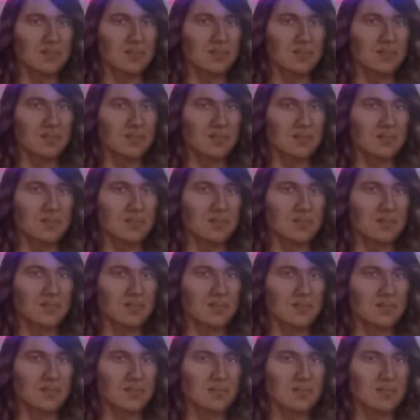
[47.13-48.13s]

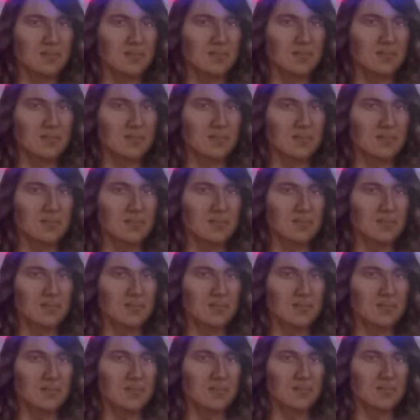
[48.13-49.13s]

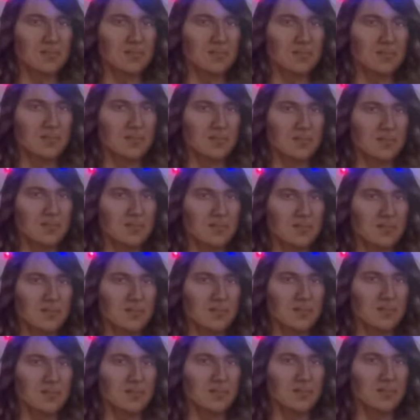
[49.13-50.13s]

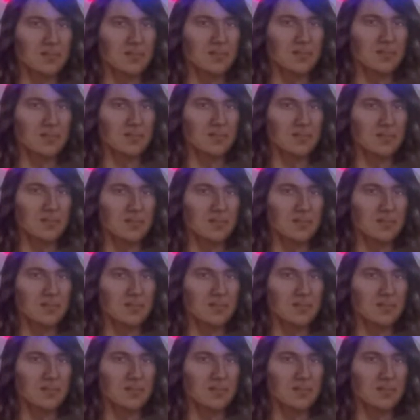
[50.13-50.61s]
[no speech]